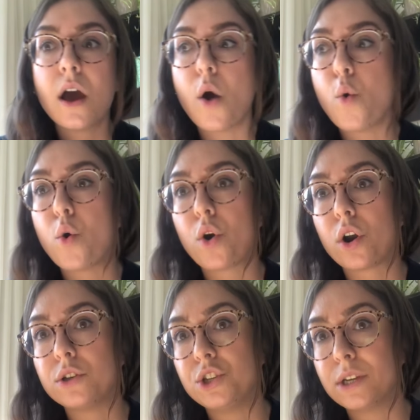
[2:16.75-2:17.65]

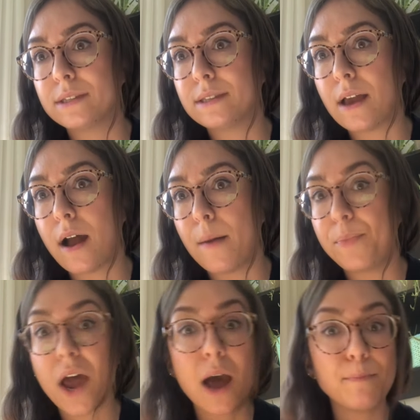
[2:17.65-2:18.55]
or just
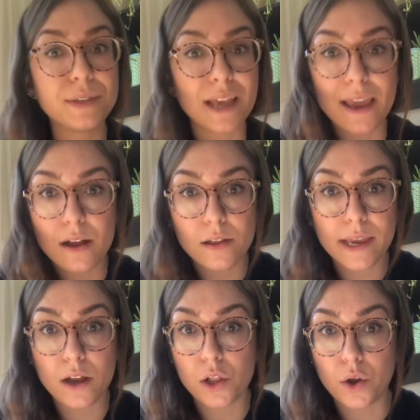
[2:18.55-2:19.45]

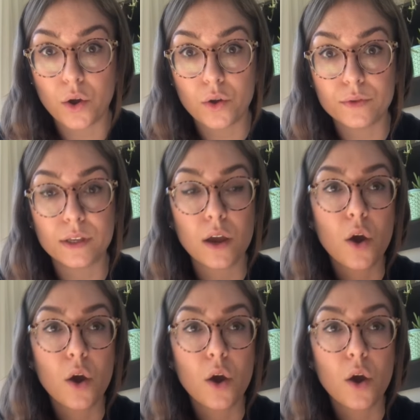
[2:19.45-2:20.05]
upcycling clothes